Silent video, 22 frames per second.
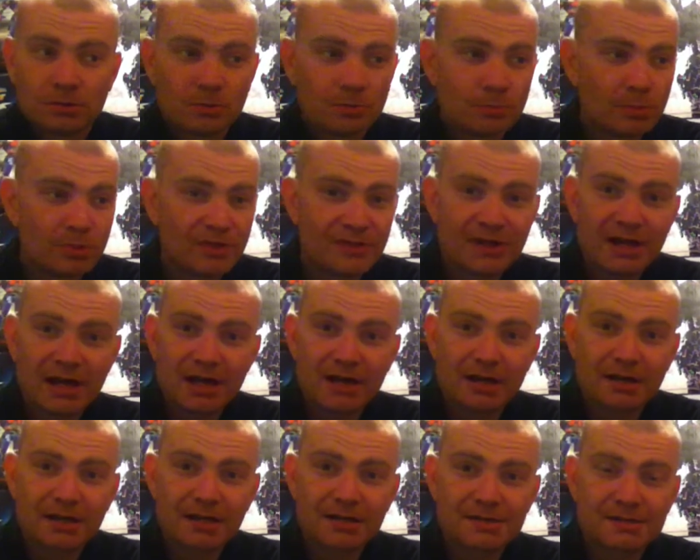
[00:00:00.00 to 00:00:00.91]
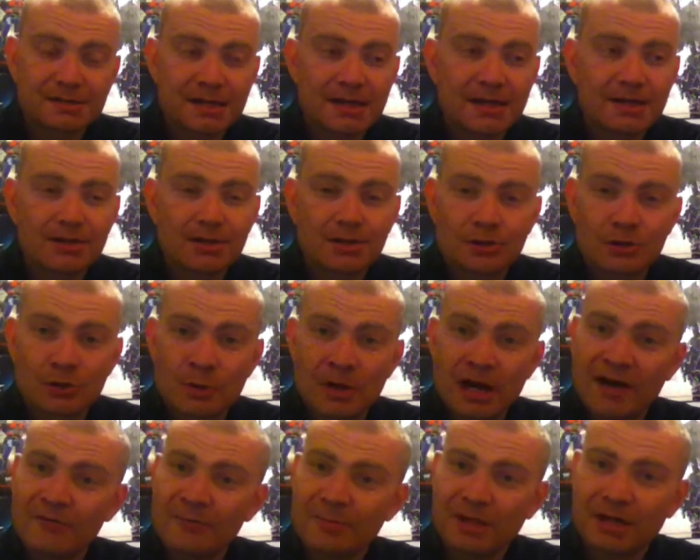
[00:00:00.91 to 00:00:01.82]
with that, I can say you
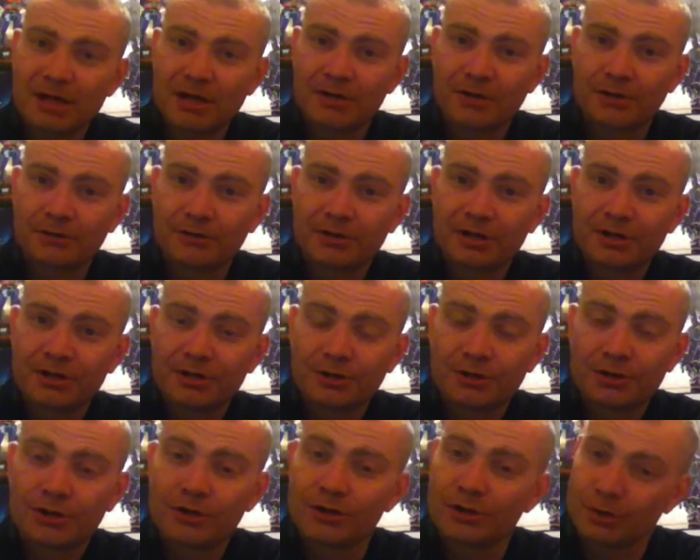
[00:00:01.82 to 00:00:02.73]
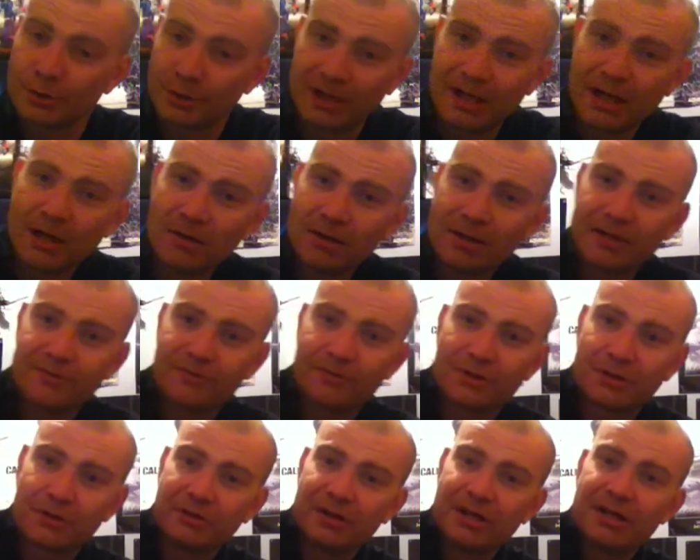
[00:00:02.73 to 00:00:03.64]
have been on the grid. You are now leaving
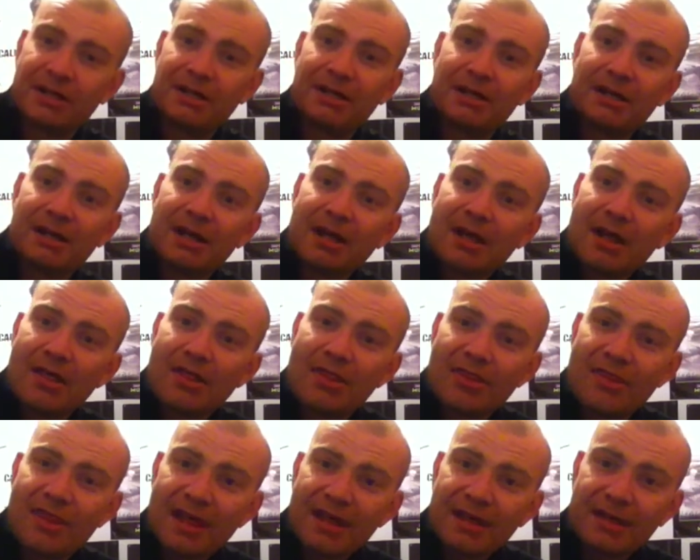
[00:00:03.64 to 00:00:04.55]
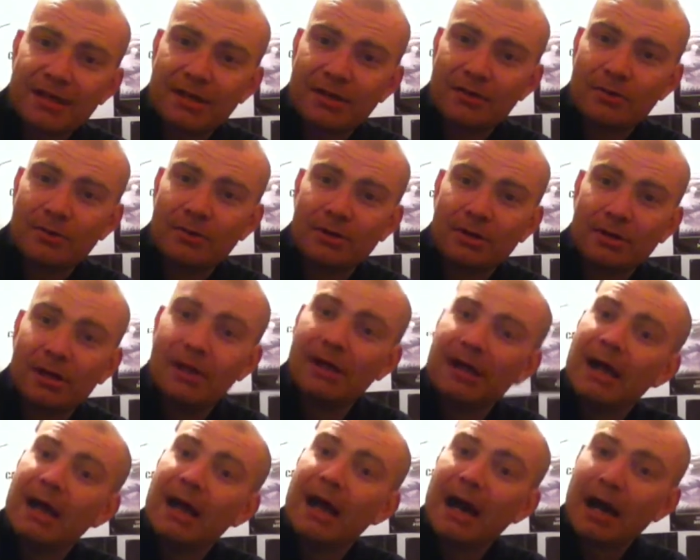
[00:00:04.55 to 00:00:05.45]
the grid. Thank you,
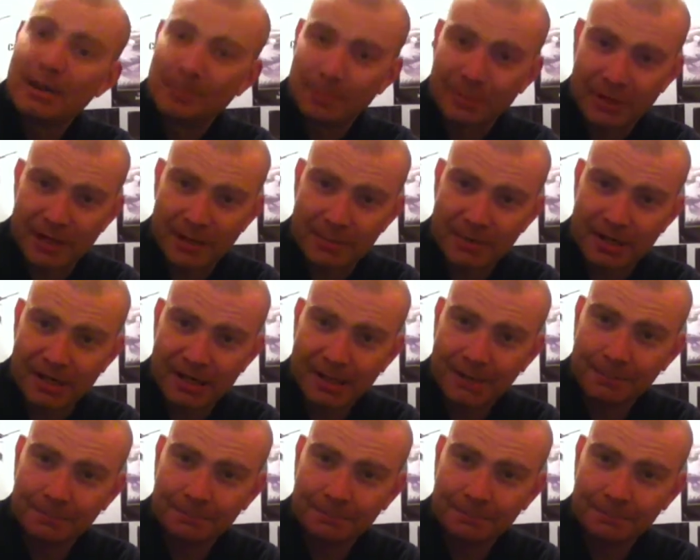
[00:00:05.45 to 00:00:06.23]
and bye bye.